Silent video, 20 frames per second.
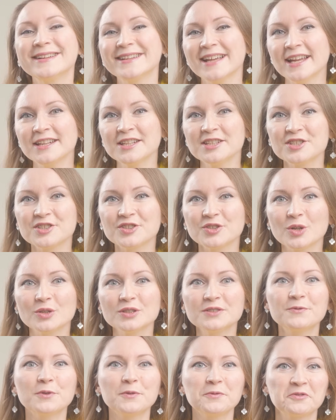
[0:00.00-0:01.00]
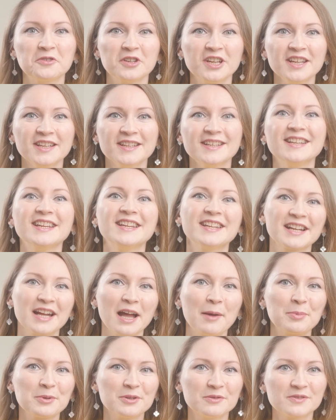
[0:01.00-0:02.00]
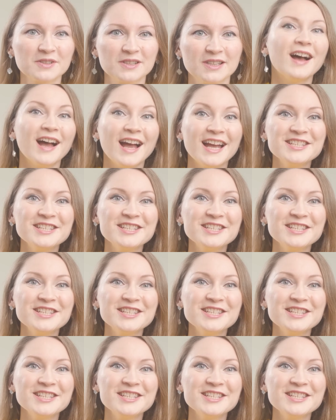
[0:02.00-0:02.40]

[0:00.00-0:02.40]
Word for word: and install it for free in a couple of clicks.